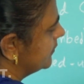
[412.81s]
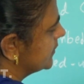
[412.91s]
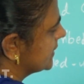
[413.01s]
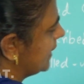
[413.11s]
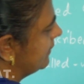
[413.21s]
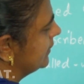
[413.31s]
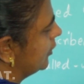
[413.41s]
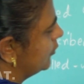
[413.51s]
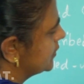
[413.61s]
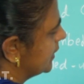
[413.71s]

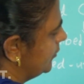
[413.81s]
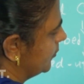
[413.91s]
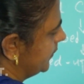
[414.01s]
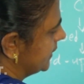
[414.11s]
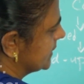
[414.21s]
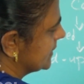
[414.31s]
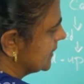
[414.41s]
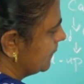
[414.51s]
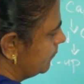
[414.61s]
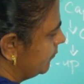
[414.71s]
7,000 rupees.
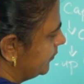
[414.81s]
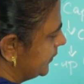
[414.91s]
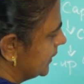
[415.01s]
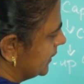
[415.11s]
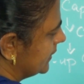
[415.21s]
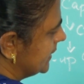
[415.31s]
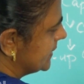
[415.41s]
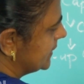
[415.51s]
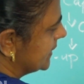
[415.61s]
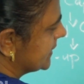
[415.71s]

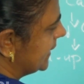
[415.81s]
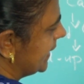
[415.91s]
These are just an